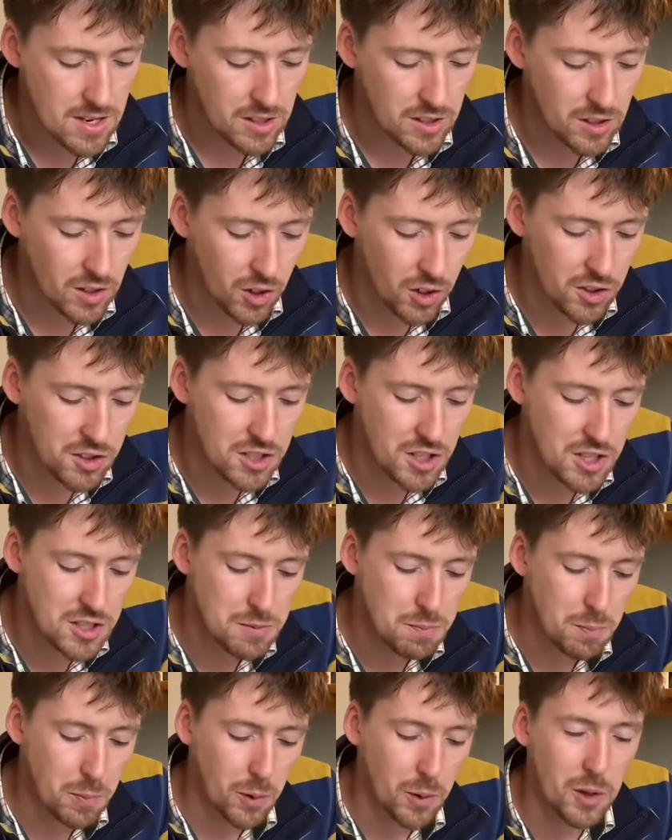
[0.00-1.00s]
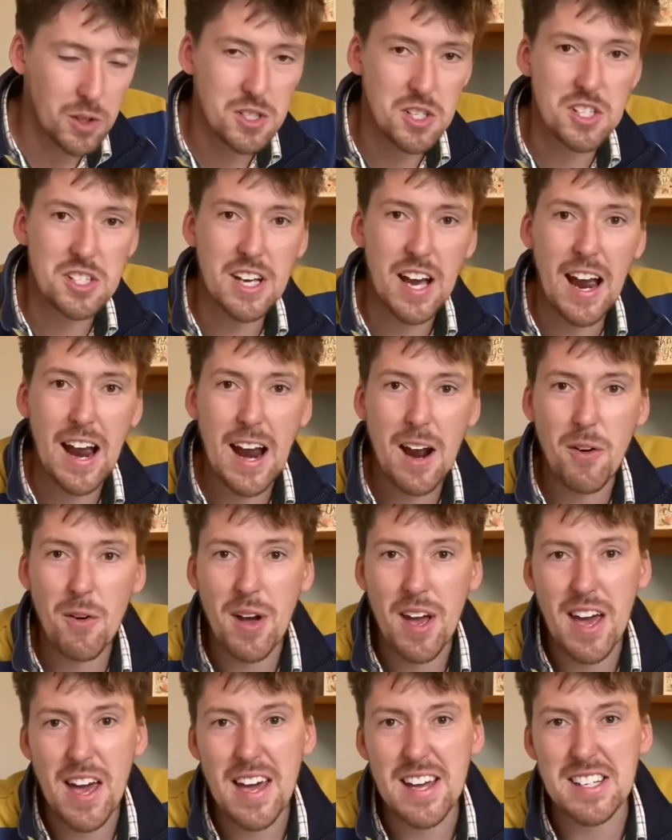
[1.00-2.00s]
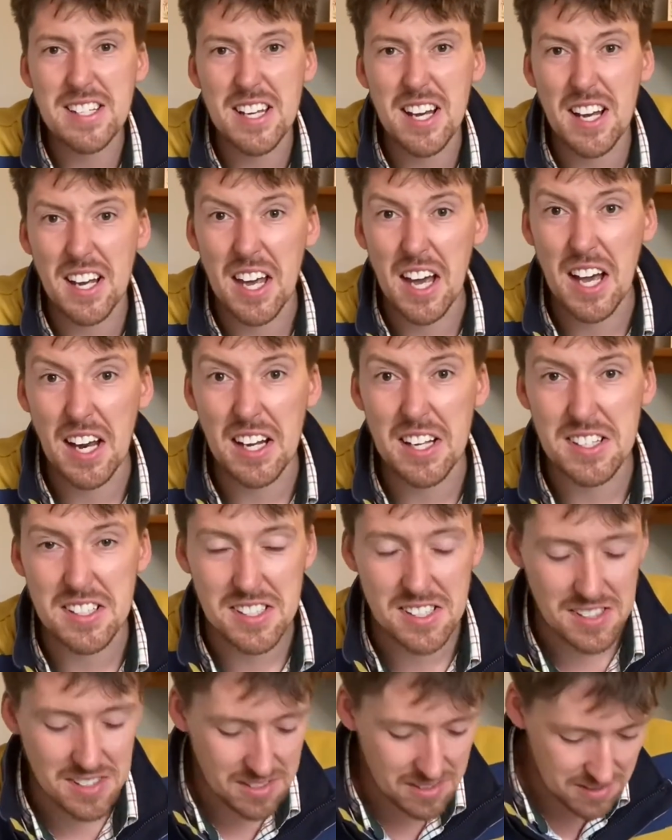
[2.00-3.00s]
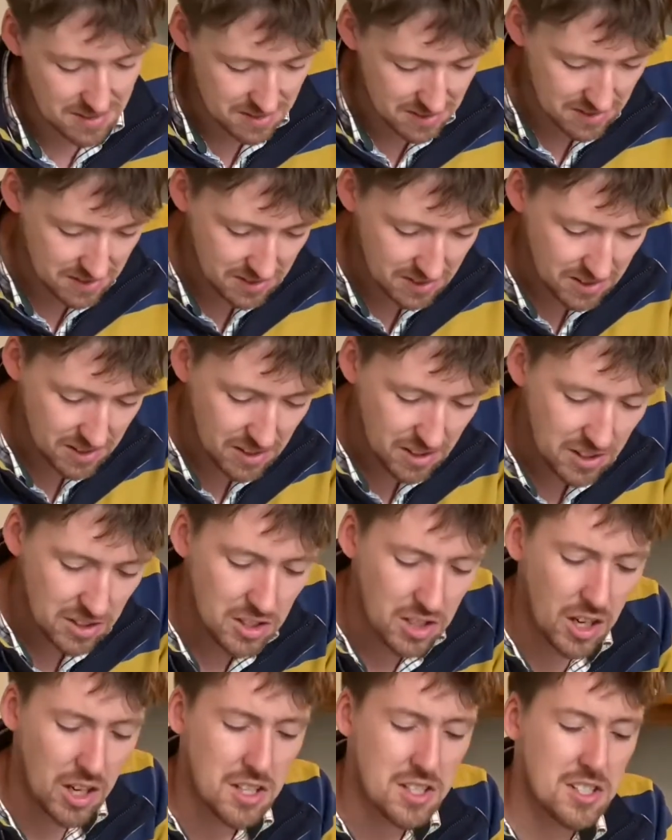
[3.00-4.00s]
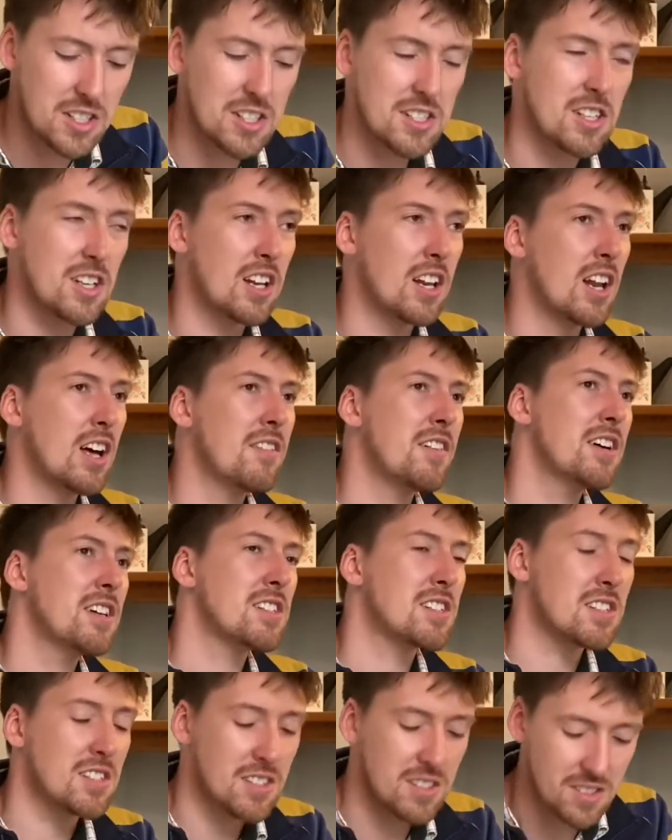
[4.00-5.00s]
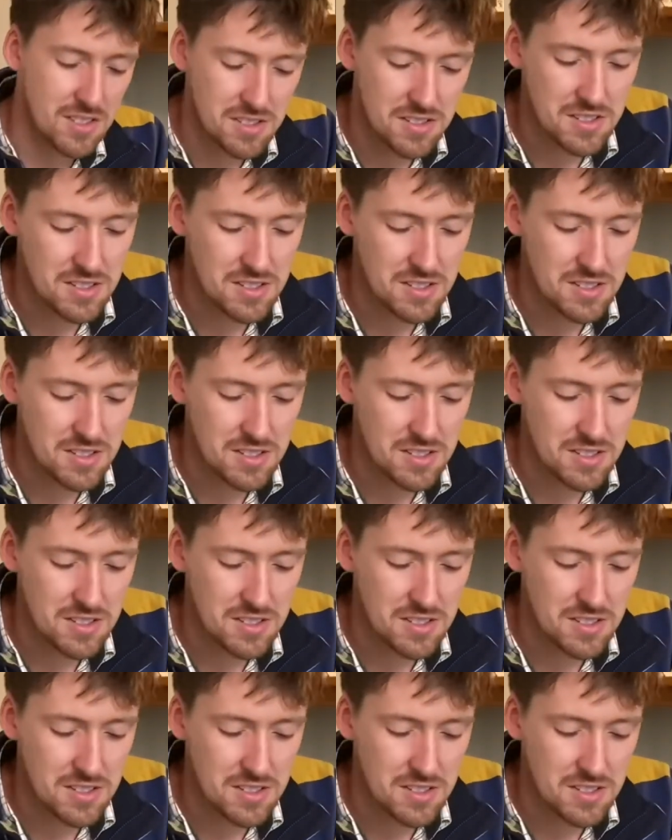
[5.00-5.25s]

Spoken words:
God has brought us out here to kill us. God doesn't love us.